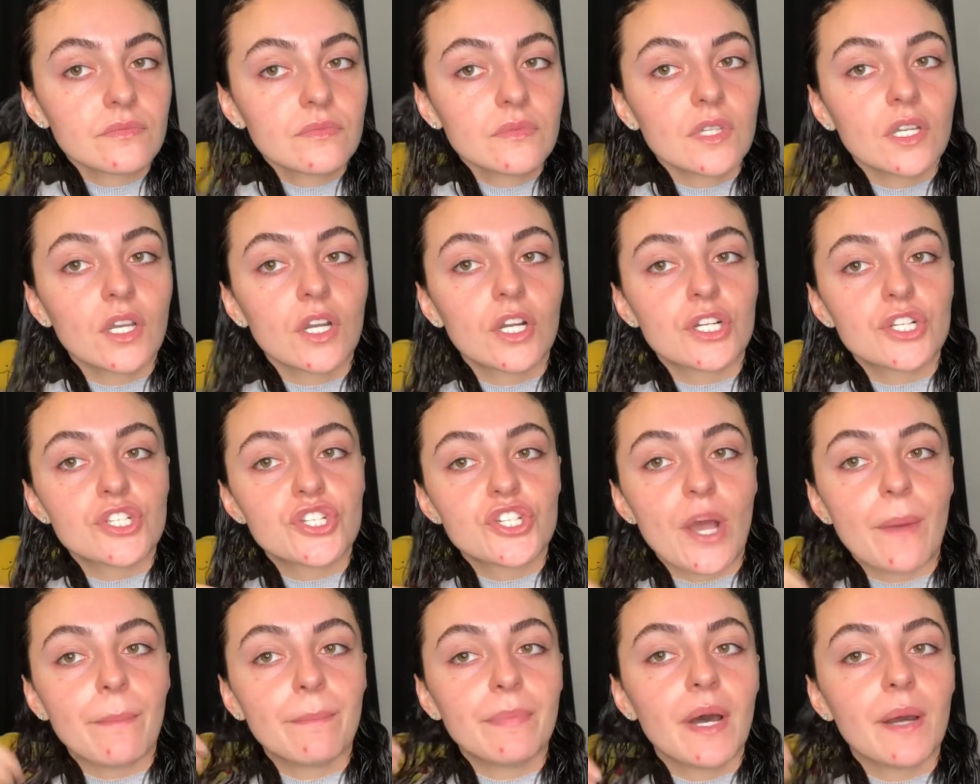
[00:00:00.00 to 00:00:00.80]
or
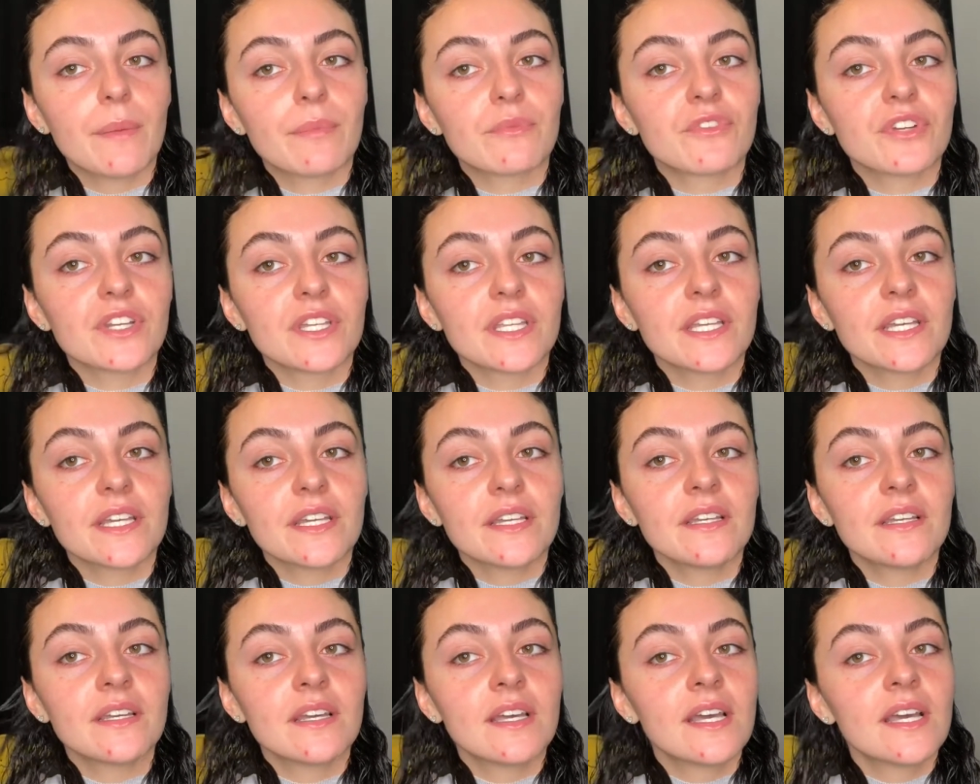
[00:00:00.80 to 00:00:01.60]
jump up really.
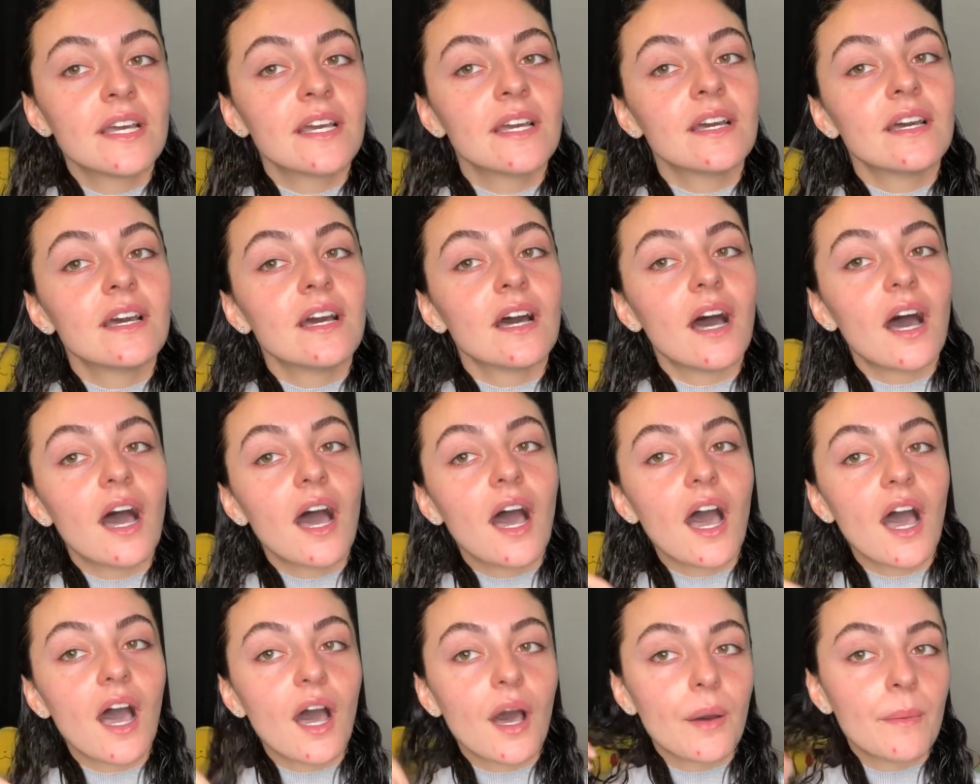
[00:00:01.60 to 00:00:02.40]

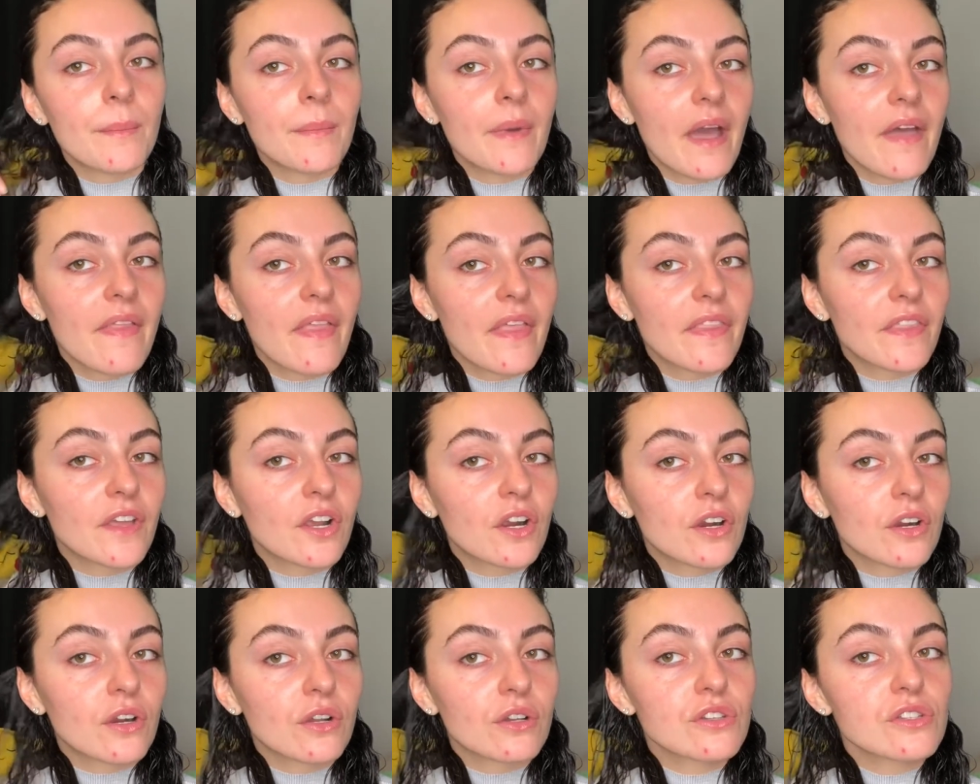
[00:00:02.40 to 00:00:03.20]
And then the
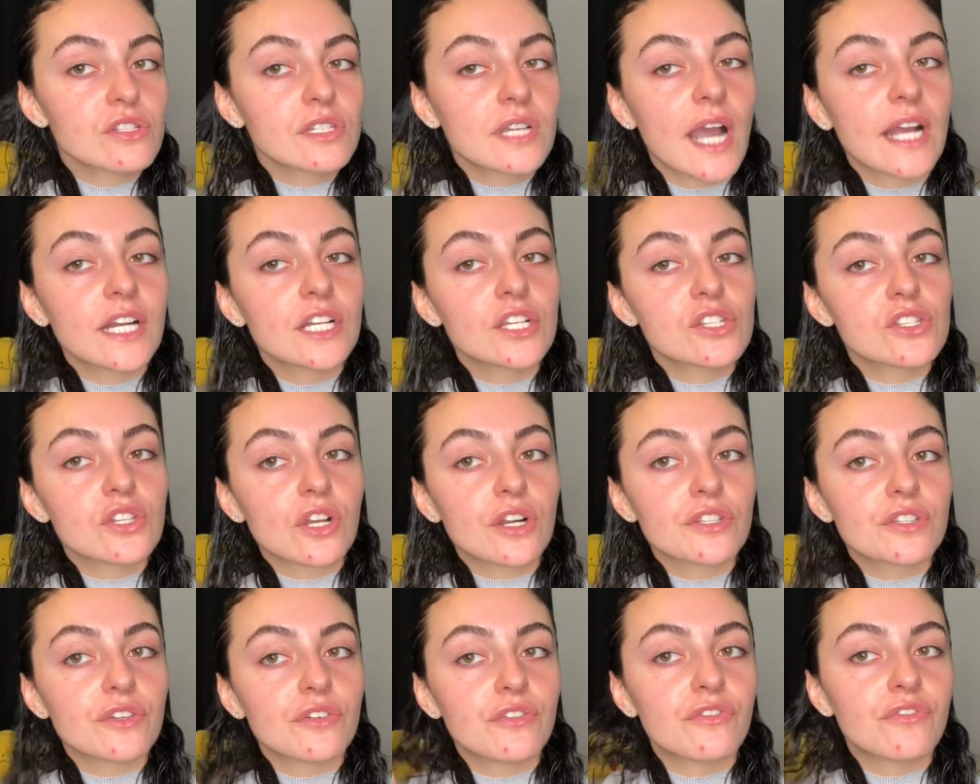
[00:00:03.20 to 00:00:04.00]
curls kind of
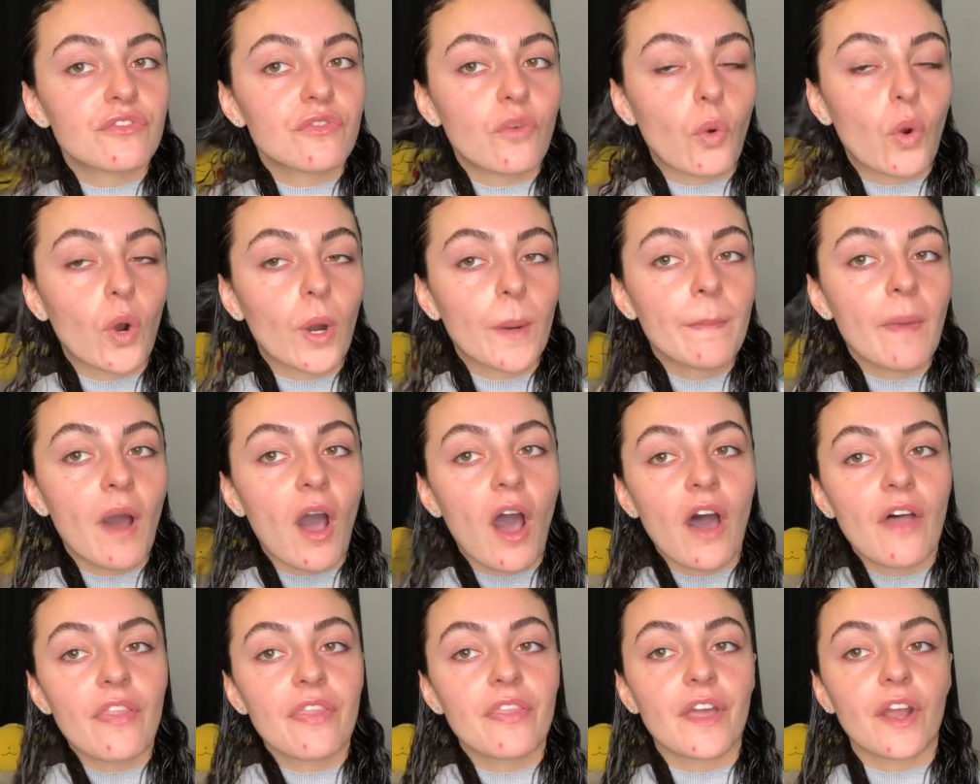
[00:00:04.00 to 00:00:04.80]
start to form
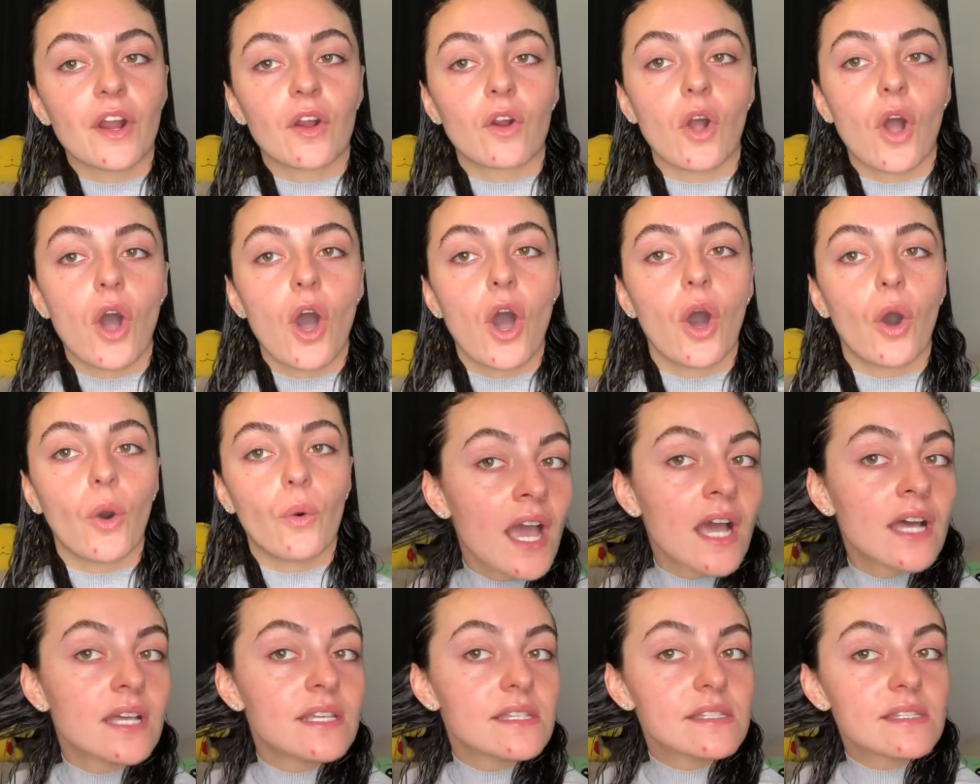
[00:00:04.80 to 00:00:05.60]
on their own.
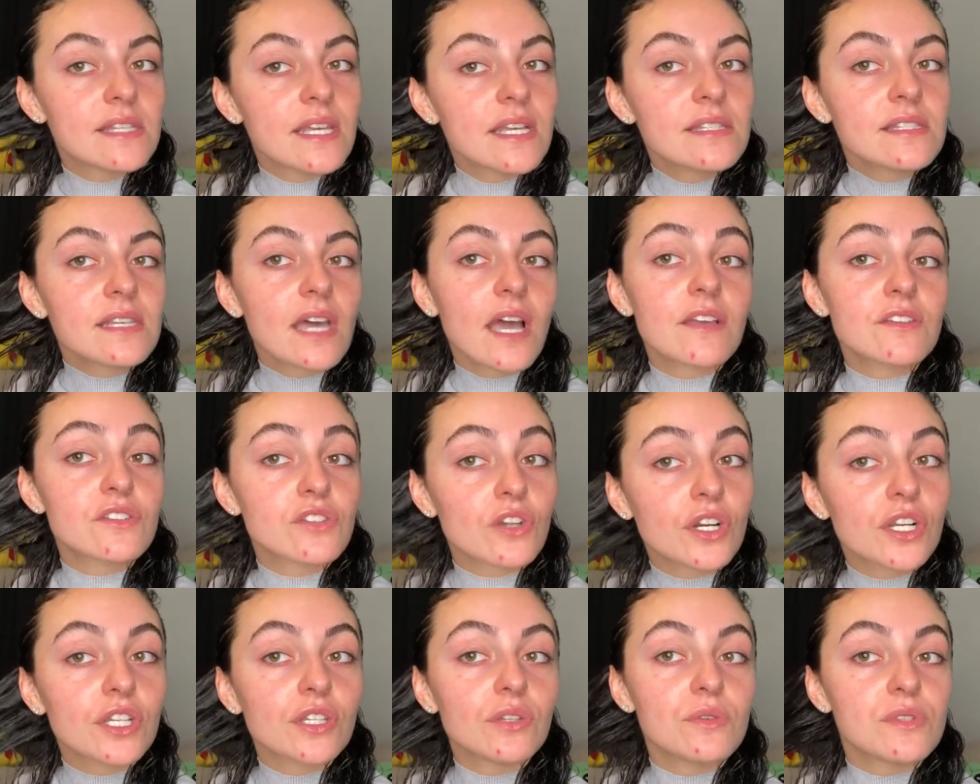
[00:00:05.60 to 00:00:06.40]
Since I
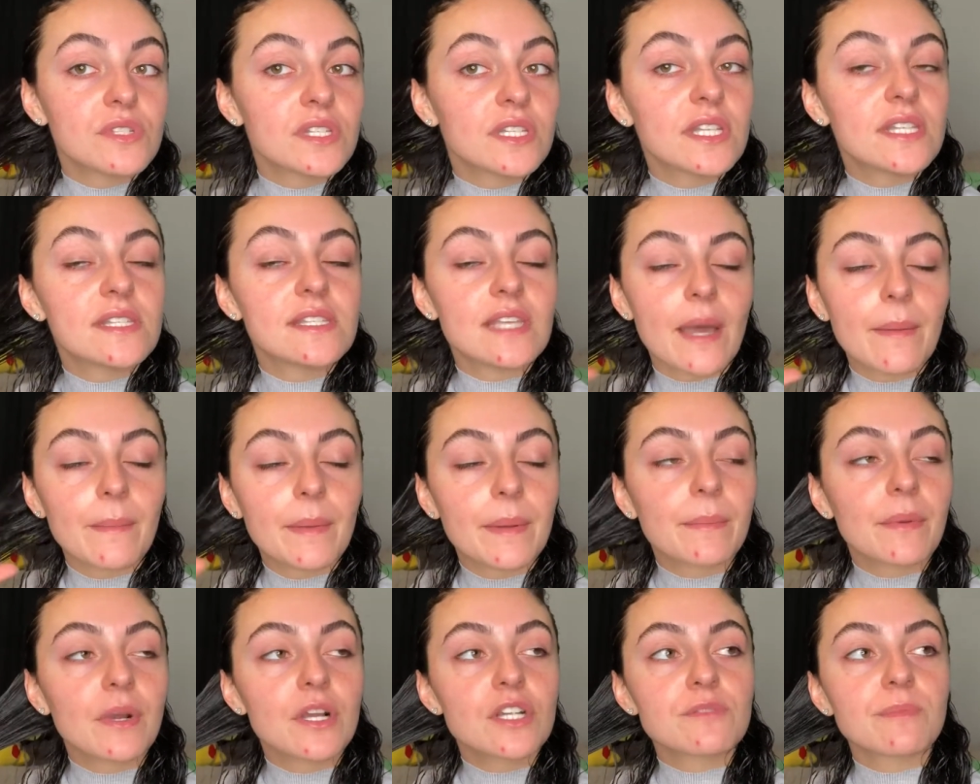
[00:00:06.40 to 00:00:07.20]
started using the
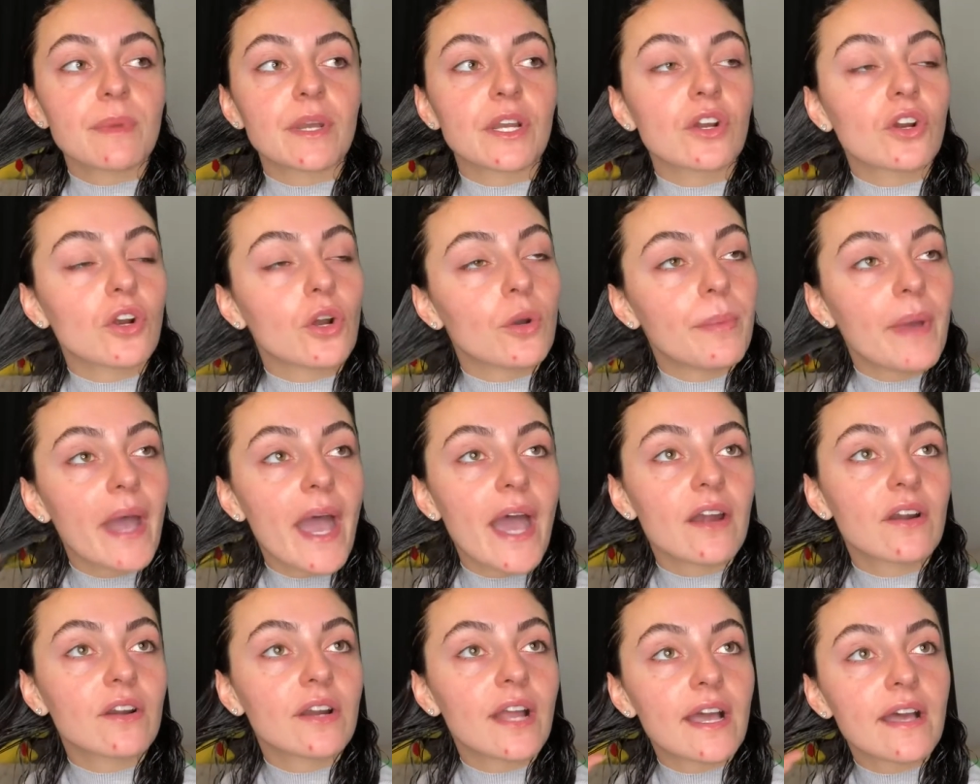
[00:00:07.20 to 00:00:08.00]
denman brush, my curl
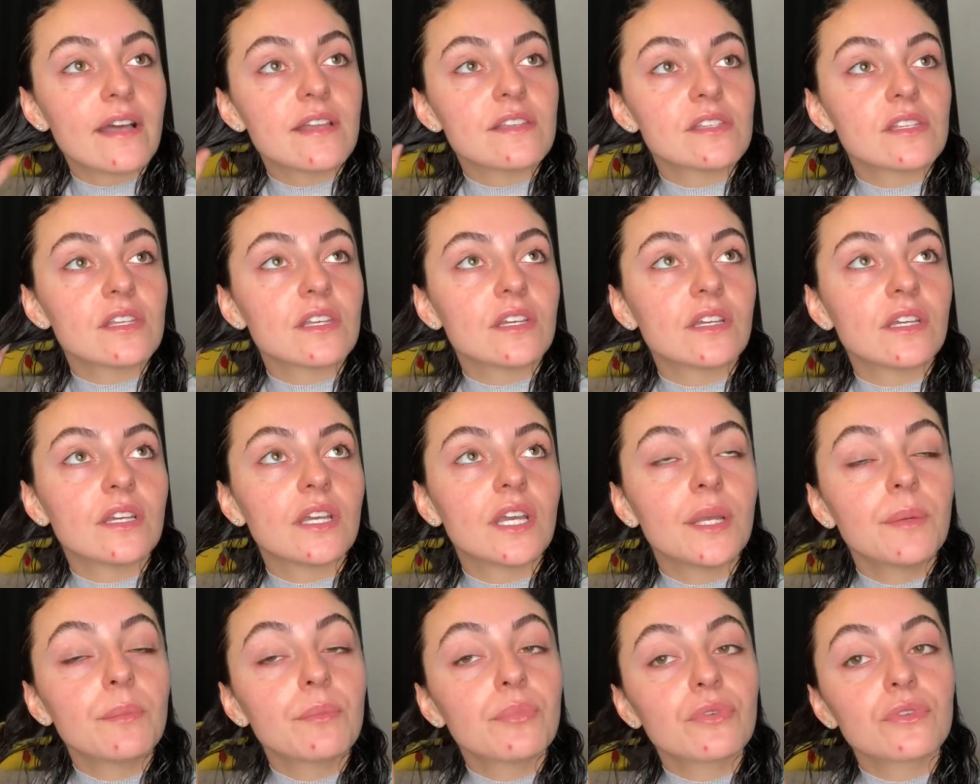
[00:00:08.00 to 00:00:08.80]
pattern has
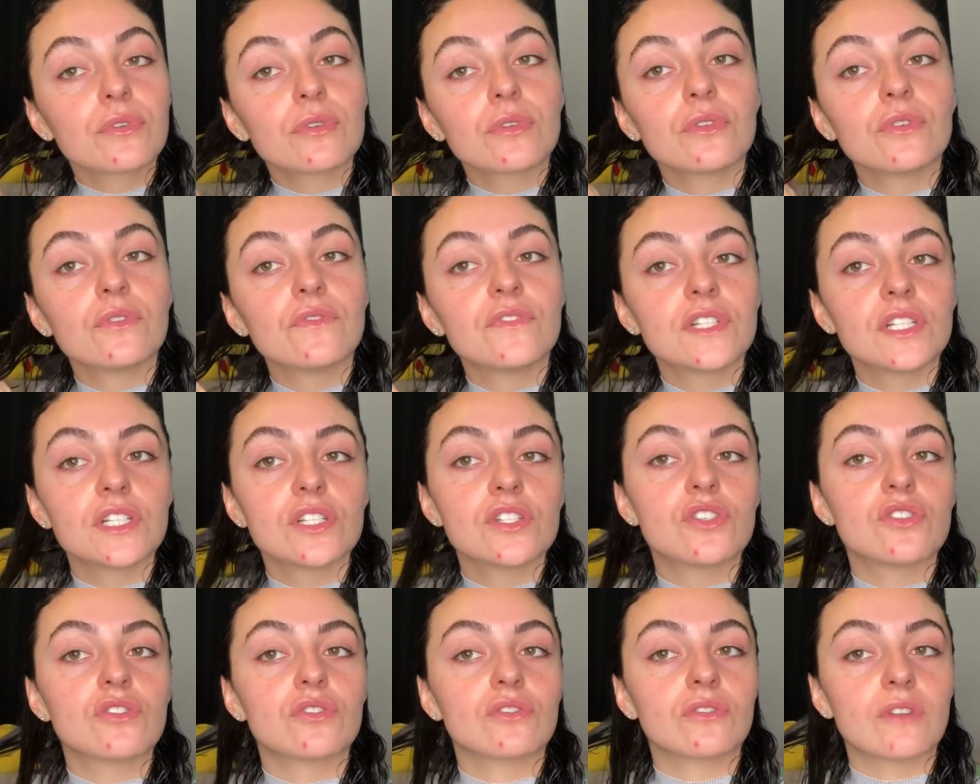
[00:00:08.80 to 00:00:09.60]
improved
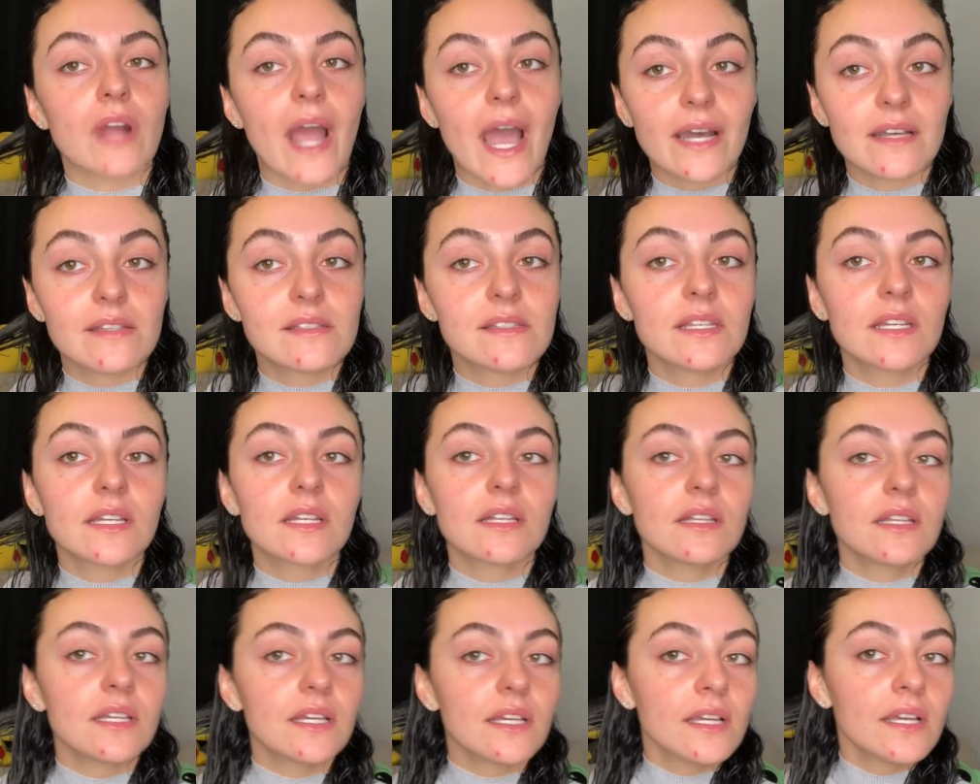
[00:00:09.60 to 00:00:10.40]

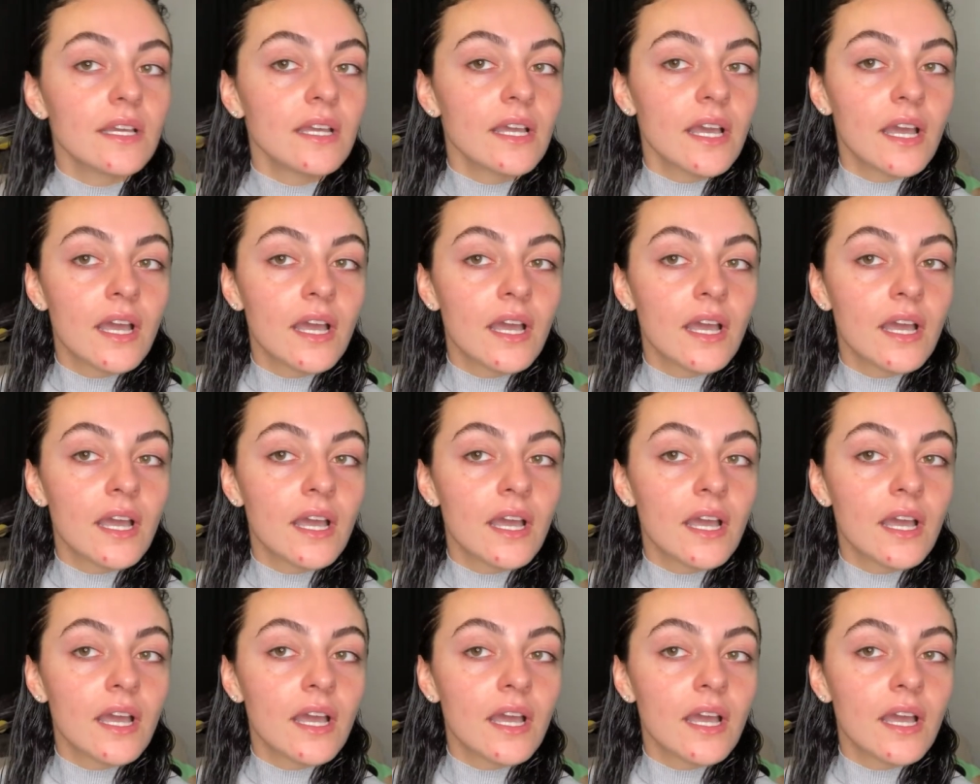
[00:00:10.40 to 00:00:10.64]
drastically.